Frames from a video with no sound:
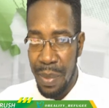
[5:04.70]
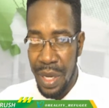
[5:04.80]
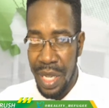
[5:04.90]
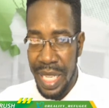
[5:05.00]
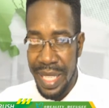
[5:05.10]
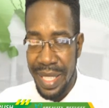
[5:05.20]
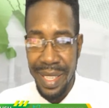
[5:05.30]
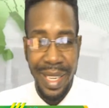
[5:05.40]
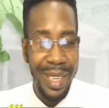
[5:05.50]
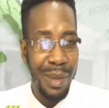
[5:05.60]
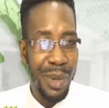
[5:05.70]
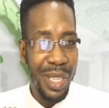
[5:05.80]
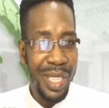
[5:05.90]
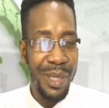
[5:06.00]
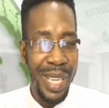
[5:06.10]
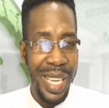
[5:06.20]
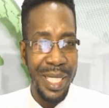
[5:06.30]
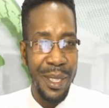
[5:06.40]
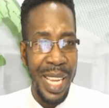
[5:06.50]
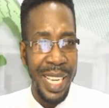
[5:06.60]
Brooklyn. Brooklyn, you guys
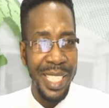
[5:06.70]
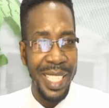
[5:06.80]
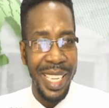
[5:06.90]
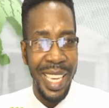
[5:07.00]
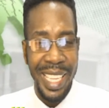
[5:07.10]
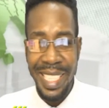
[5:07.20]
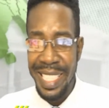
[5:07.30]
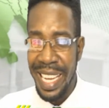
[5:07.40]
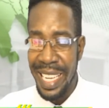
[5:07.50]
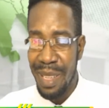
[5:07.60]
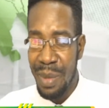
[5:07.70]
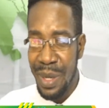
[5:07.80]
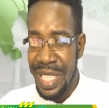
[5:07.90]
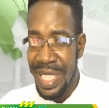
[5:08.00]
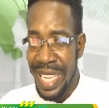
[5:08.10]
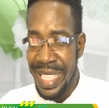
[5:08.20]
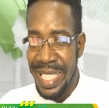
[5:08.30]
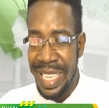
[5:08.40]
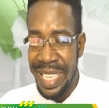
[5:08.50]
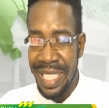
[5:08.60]
are in action again tonight. The Brooklyn Nets
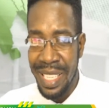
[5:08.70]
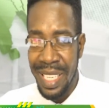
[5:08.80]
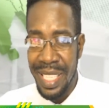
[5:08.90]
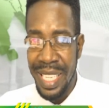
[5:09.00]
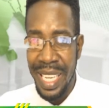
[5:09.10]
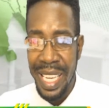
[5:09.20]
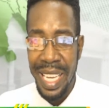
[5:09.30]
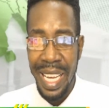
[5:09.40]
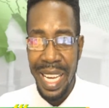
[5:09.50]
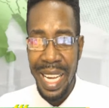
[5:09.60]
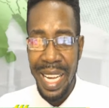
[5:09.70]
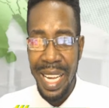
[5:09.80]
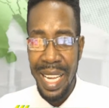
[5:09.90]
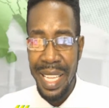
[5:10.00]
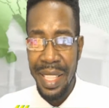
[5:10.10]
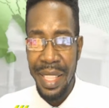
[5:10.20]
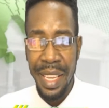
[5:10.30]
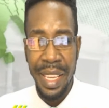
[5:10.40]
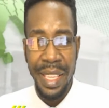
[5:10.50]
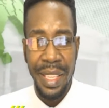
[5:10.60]
taking on
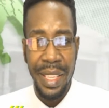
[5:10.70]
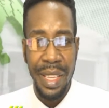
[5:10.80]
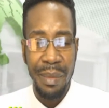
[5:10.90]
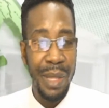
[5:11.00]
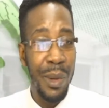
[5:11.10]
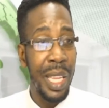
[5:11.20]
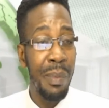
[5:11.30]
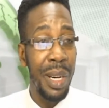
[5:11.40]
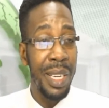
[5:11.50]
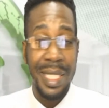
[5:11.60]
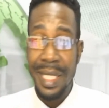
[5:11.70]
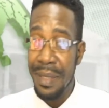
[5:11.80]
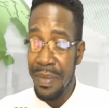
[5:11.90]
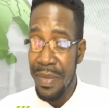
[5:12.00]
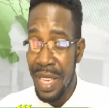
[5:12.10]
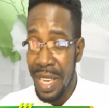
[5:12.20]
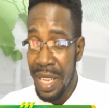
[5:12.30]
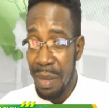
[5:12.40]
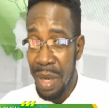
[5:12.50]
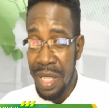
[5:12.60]
the Milwaukee Bucks.
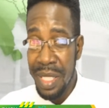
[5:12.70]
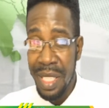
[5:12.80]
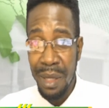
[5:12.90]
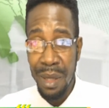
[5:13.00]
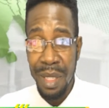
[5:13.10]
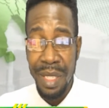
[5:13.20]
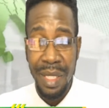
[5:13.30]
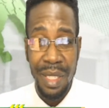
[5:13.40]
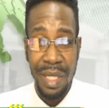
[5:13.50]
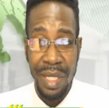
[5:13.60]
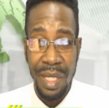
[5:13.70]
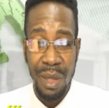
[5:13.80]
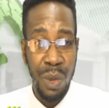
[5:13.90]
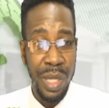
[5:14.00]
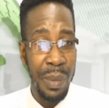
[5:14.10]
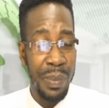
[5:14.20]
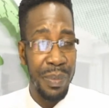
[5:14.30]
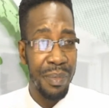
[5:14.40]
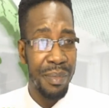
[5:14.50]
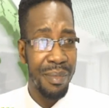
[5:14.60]
Bucks are down 2-0.
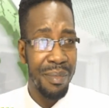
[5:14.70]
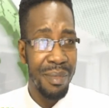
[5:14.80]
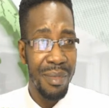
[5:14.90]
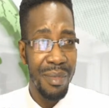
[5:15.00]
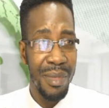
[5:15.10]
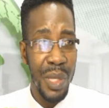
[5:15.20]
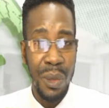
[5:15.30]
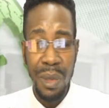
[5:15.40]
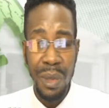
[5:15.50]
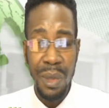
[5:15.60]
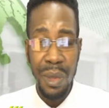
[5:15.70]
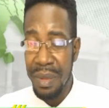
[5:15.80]
2-0.